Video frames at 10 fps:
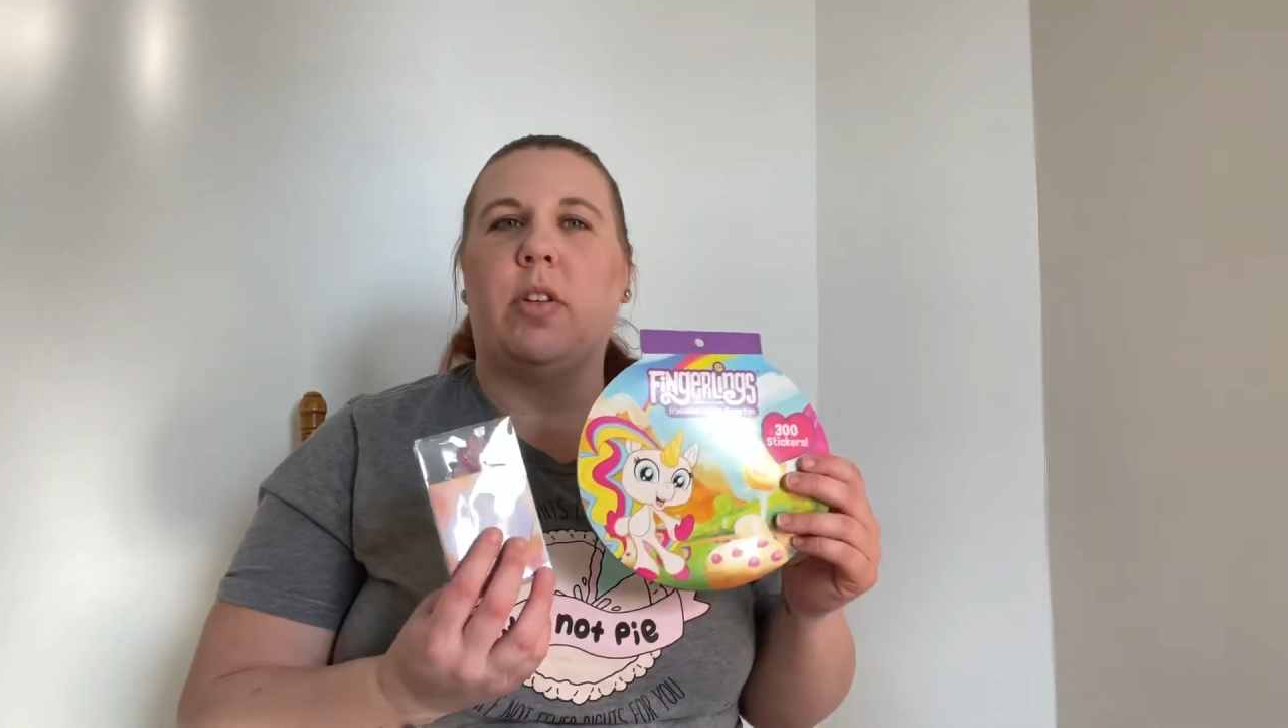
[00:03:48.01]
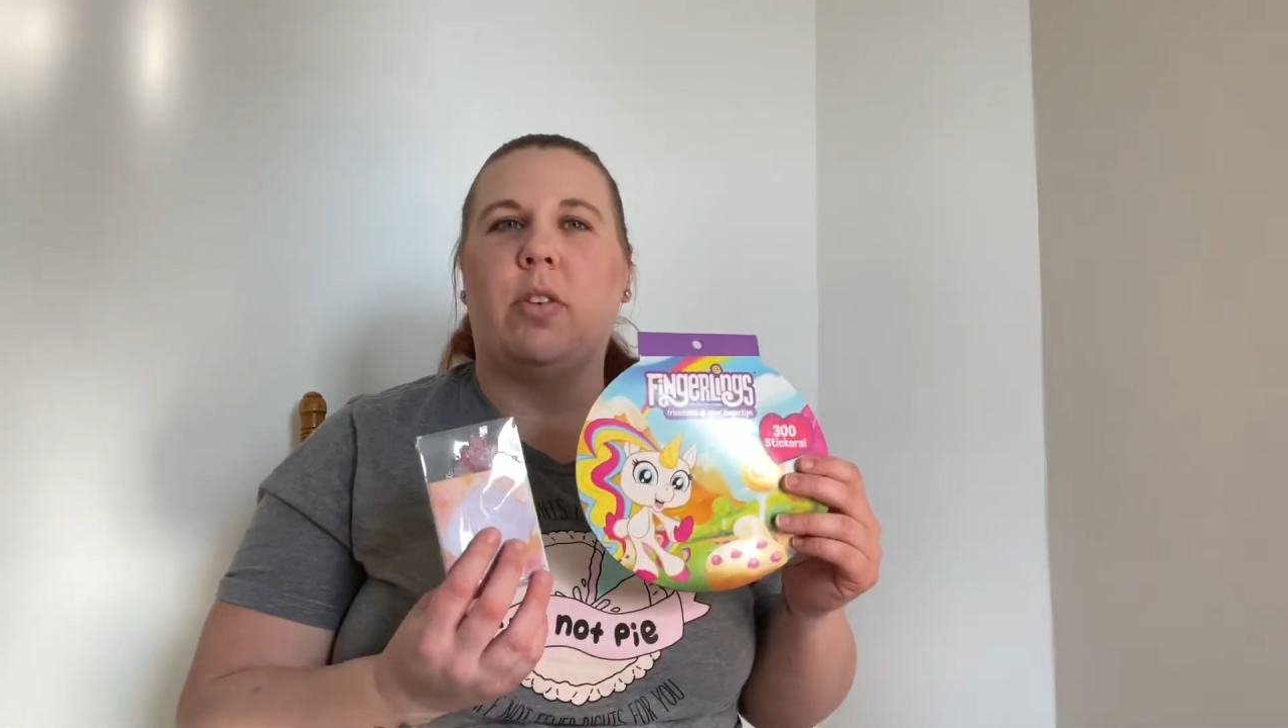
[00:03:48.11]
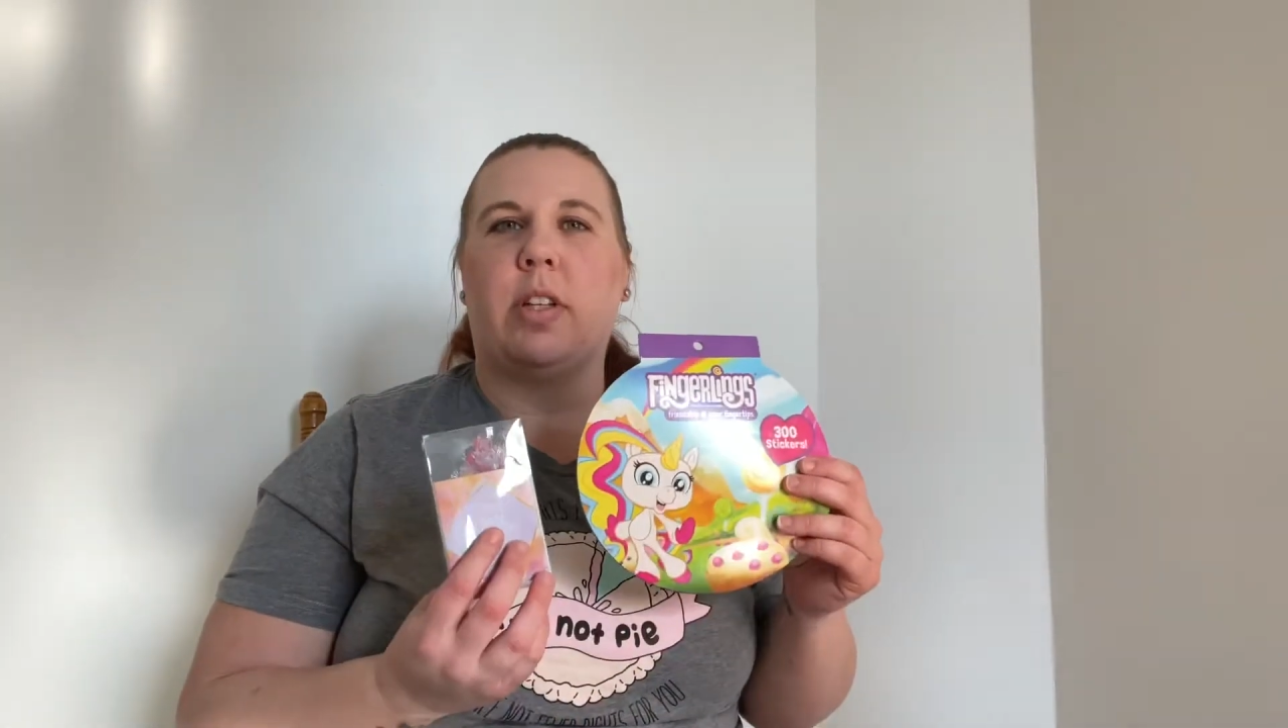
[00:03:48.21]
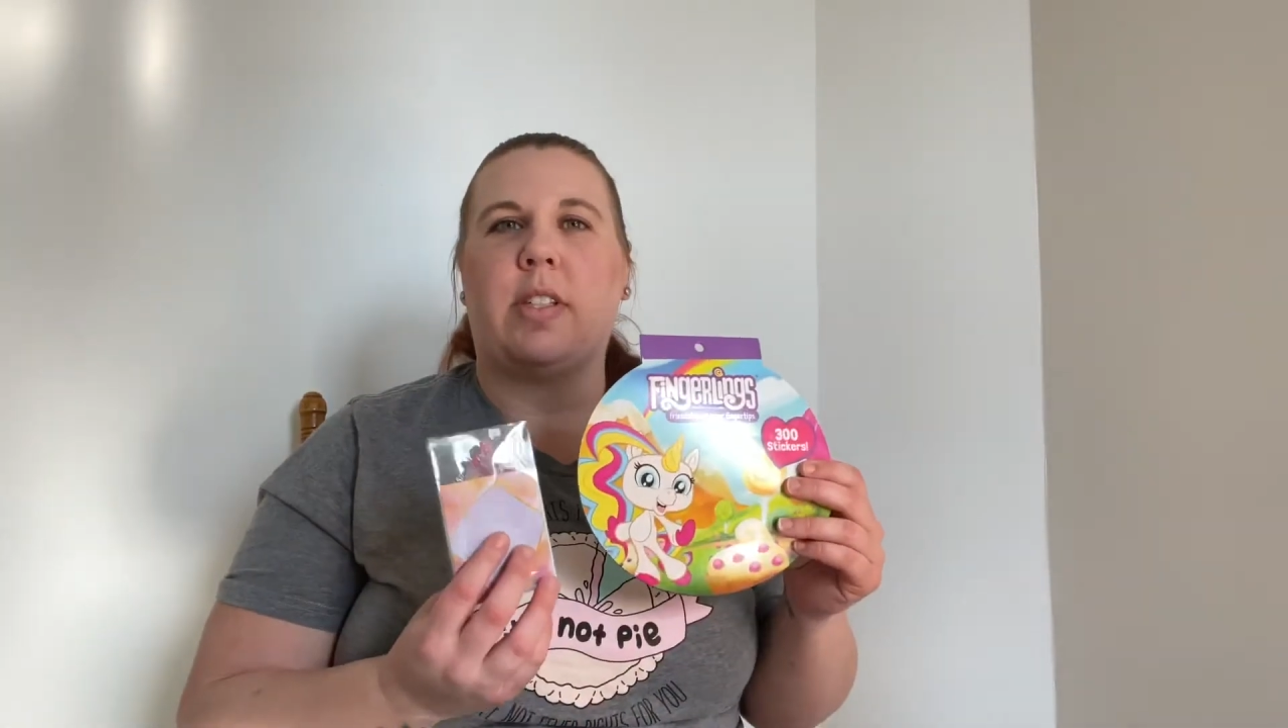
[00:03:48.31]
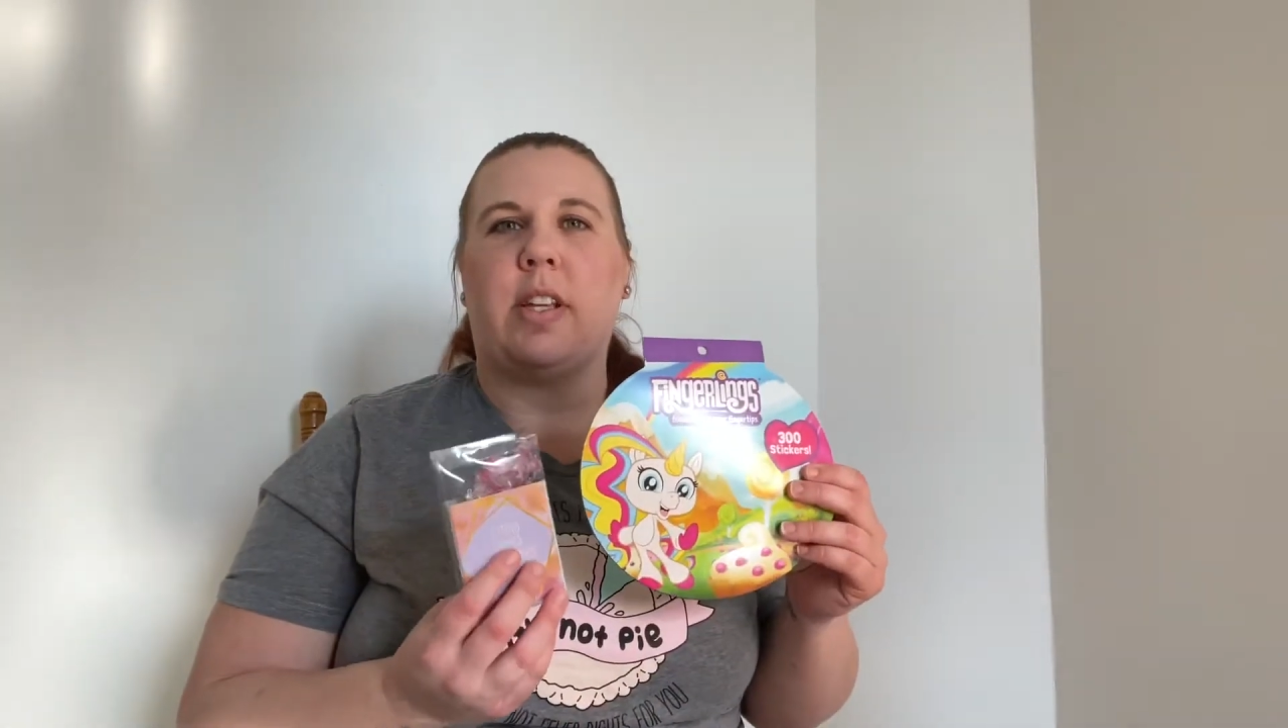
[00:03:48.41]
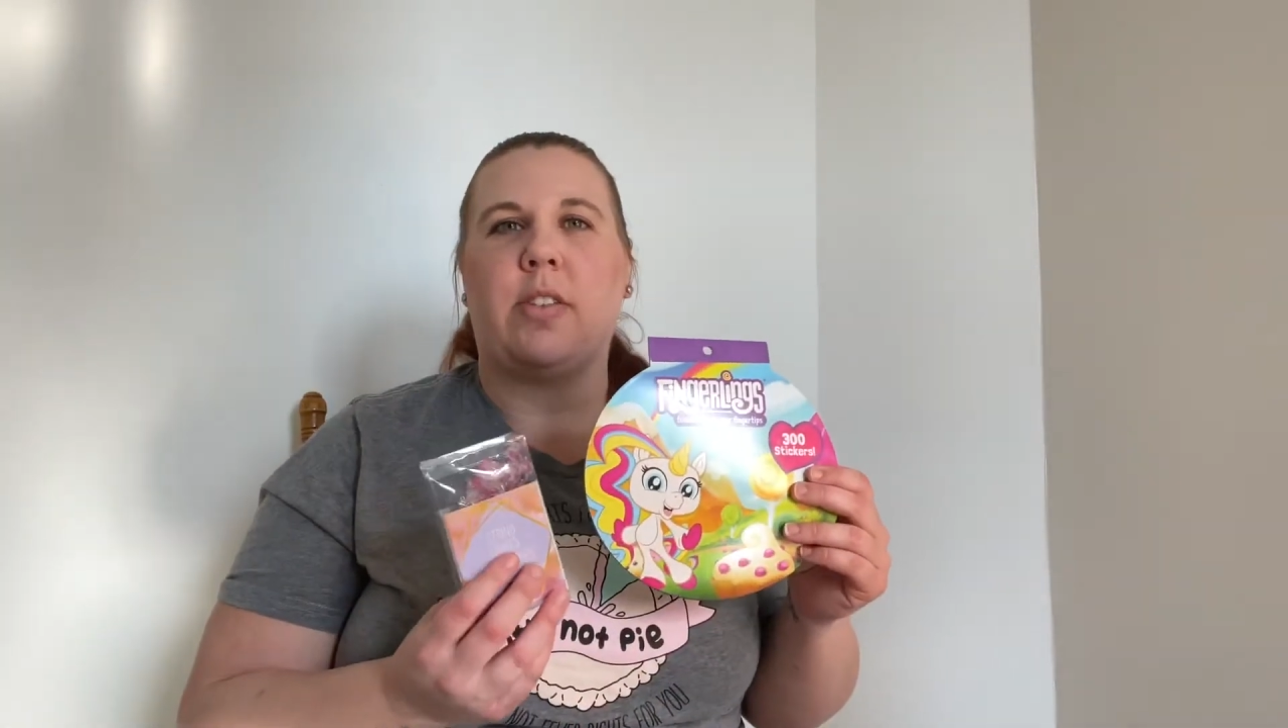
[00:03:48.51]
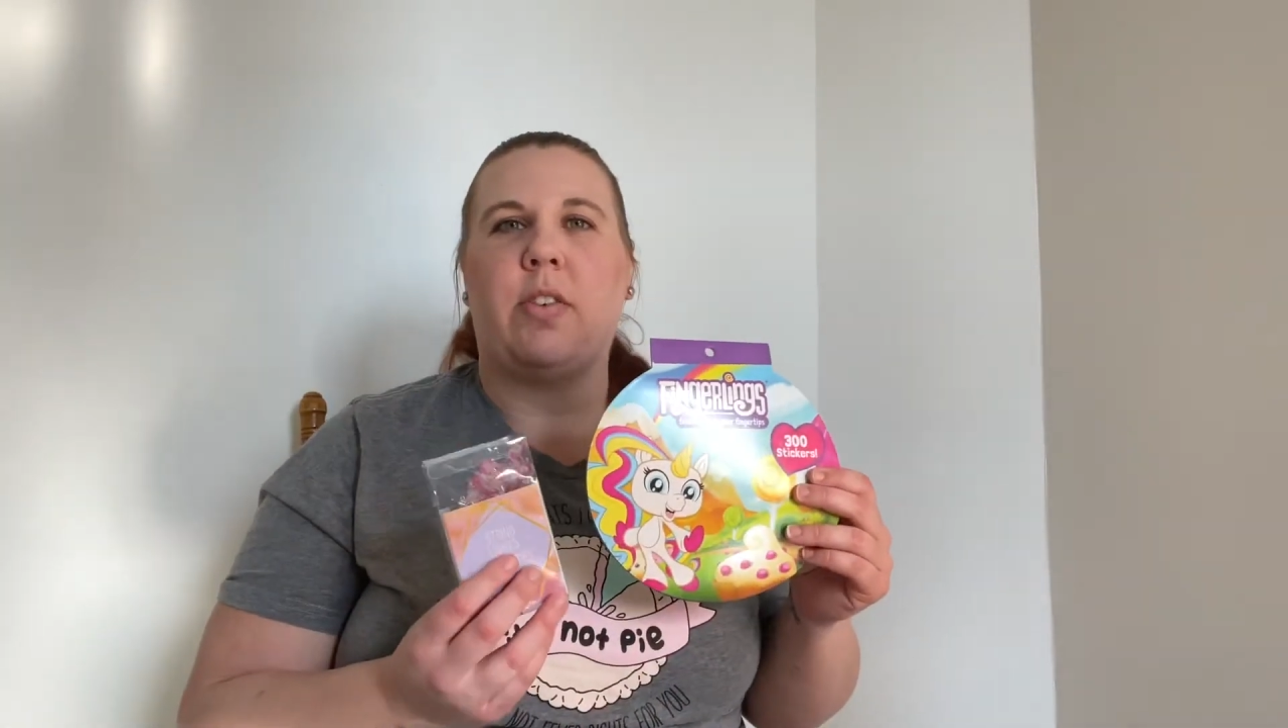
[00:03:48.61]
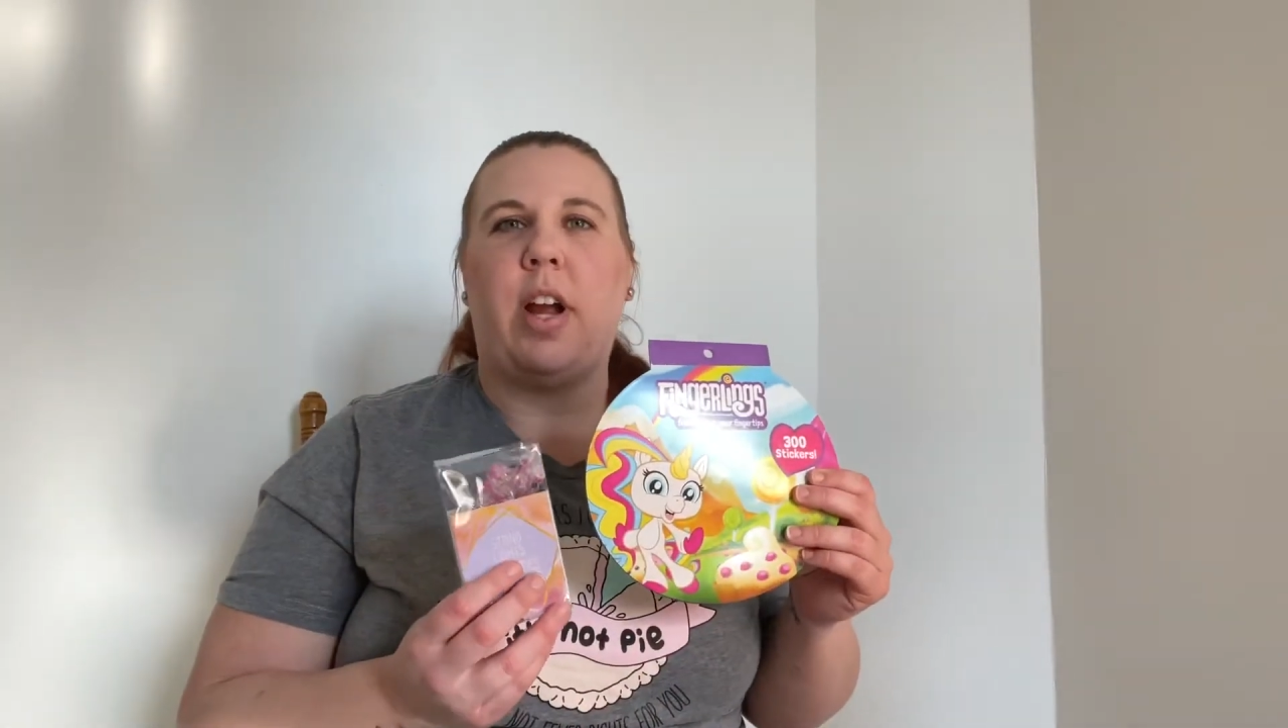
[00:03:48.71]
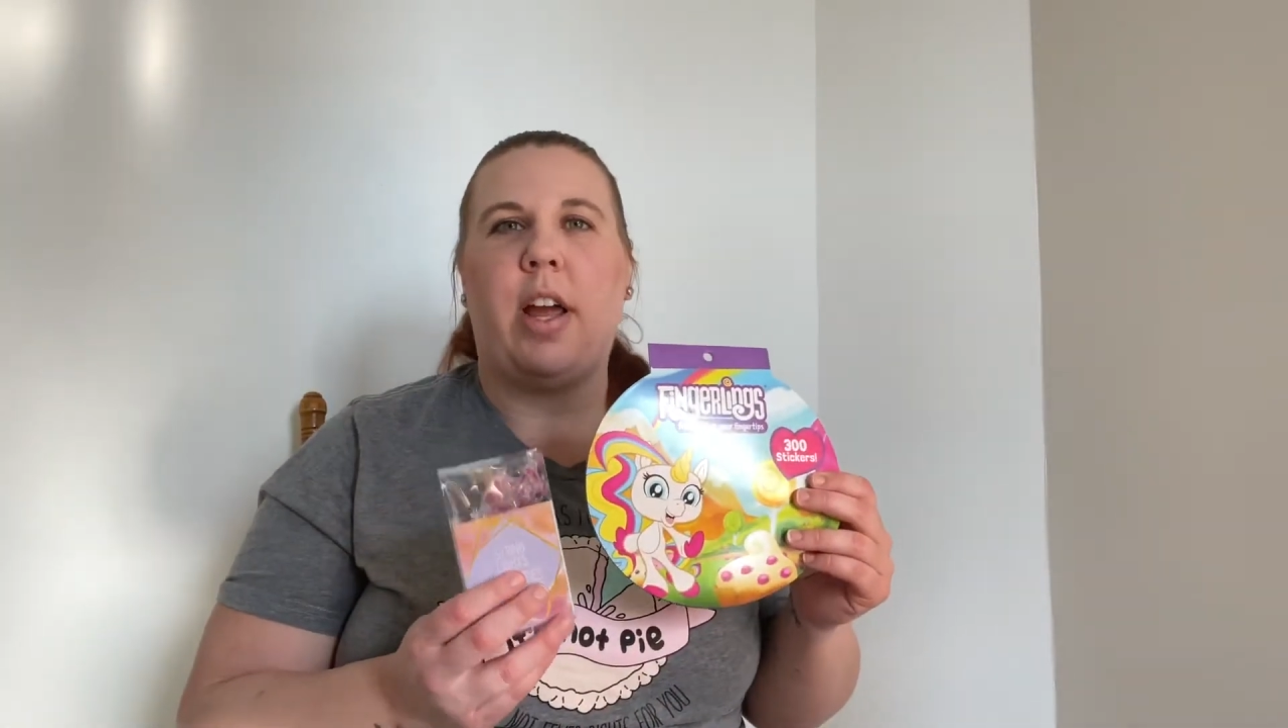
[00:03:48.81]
little accessory